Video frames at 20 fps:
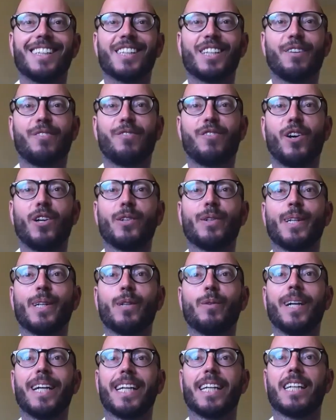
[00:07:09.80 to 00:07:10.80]
The
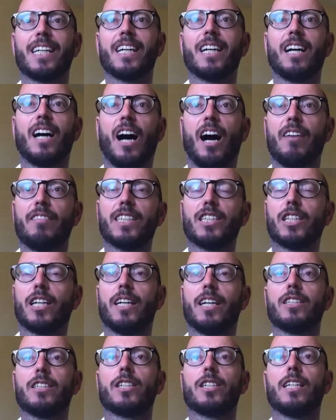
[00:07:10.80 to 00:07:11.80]
following week, I
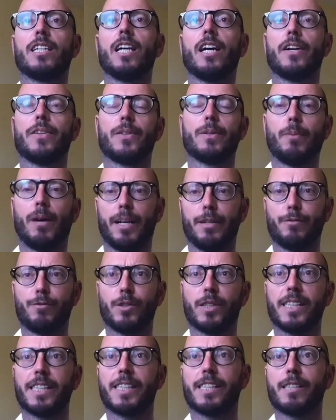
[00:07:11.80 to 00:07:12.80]
returned to learn the
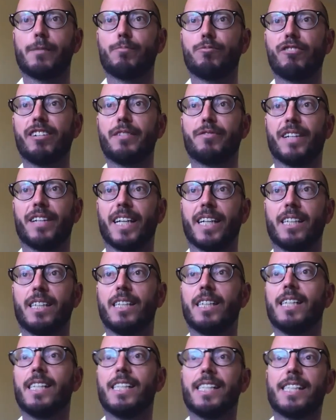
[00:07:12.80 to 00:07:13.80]
mindfulness of breathing.
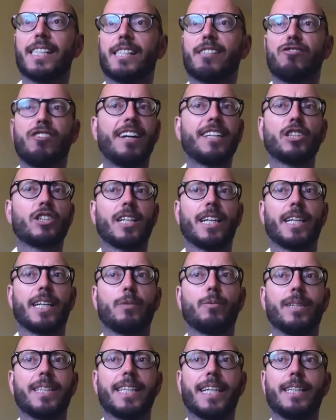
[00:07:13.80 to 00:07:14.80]
Strangely,
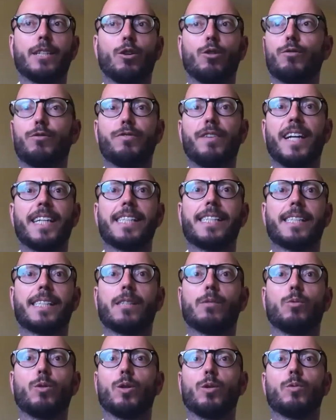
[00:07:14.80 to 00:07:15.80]
we didn't all face
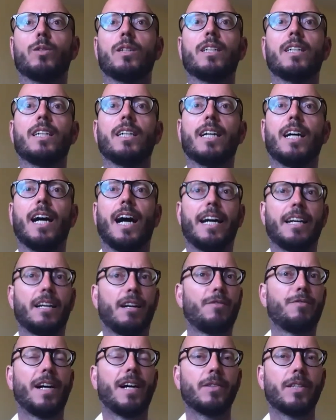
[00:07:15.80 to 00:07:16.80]
the wall, and
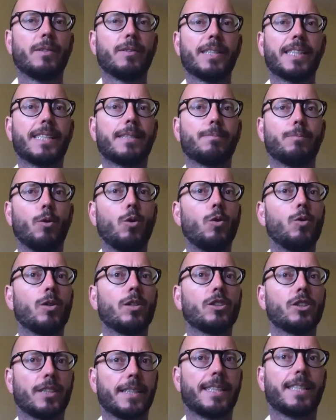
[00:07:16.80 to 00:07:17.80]
I found there was
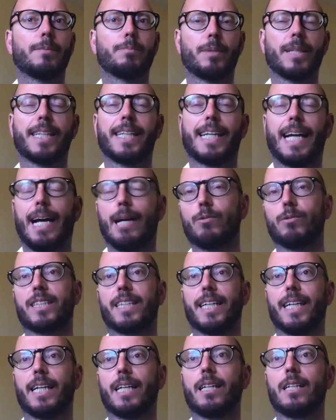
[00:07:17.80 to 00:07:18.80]
more to simply
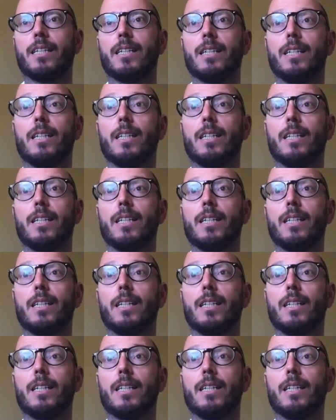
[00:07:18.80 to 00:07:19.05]
counting,